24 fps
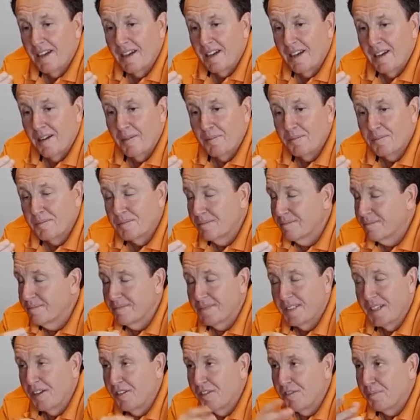
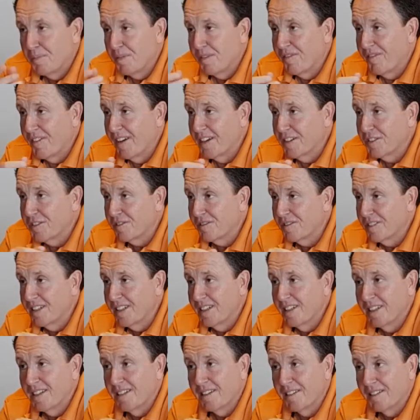did his professional
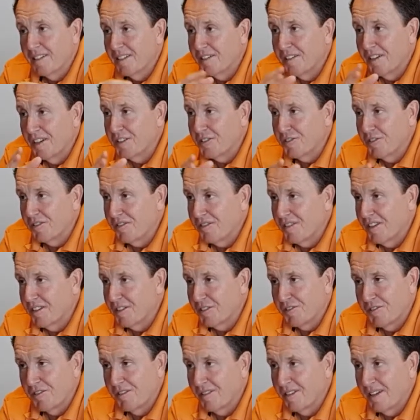year, etc.,
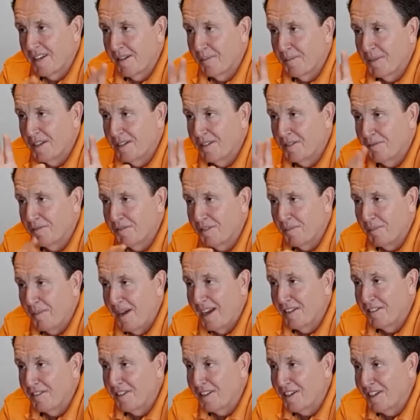and I mean, it was
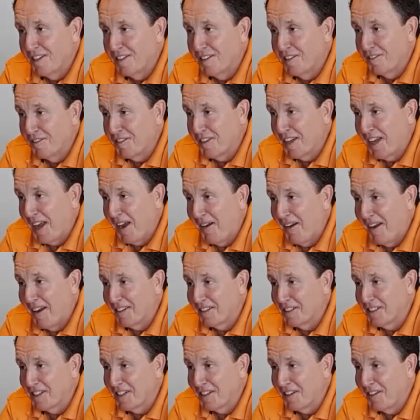amazing. He used to go
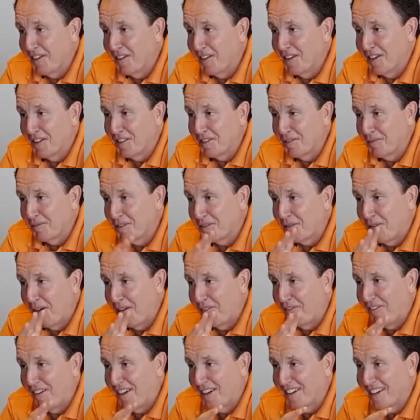out to clients. It was
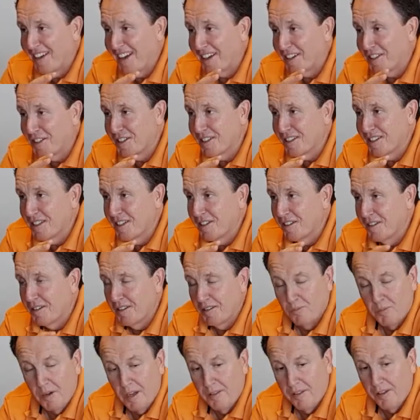quite funny, actually.
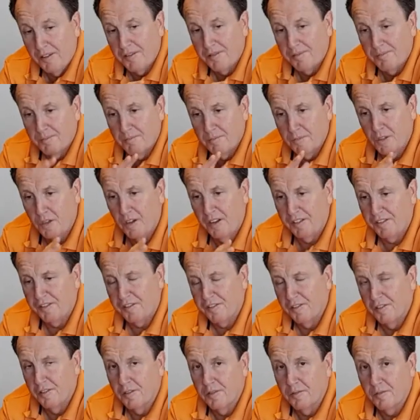He'd wear this nice
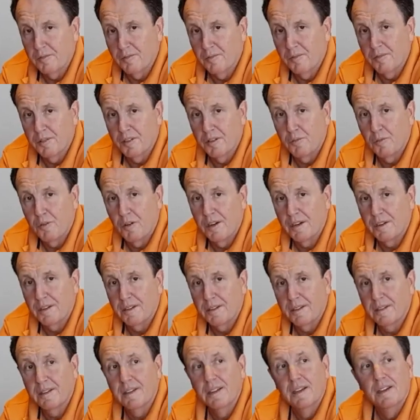suit with a white
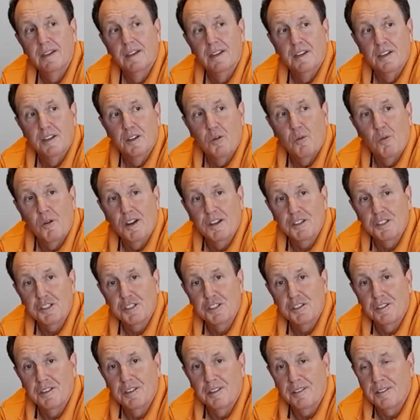
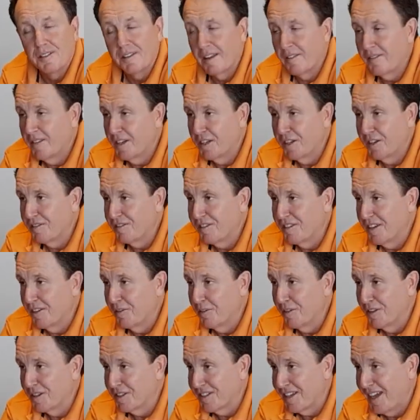shirt, and then you'd see
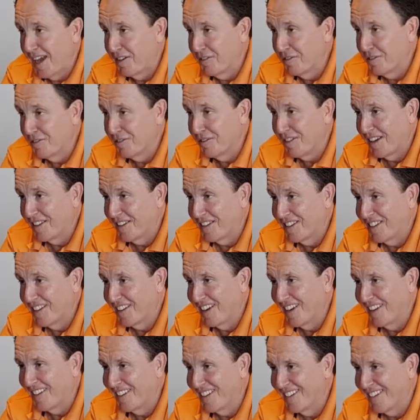all the tattoos
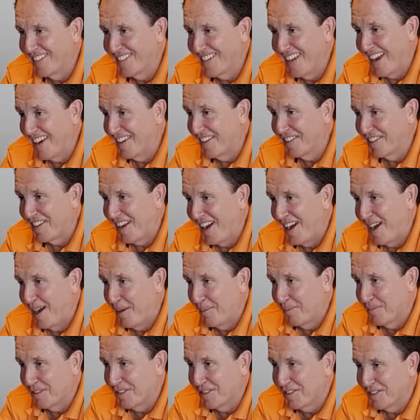down his
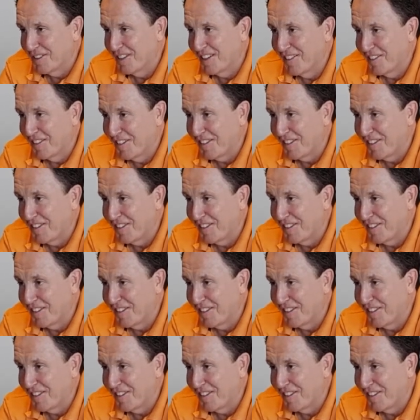arms on